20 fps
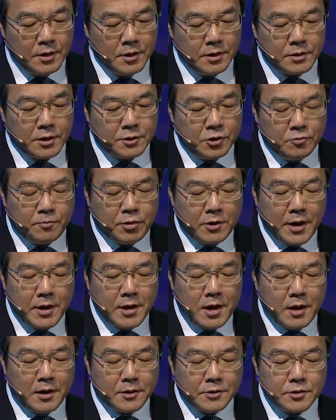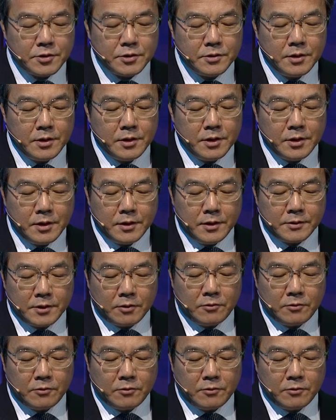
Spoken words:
The new players in the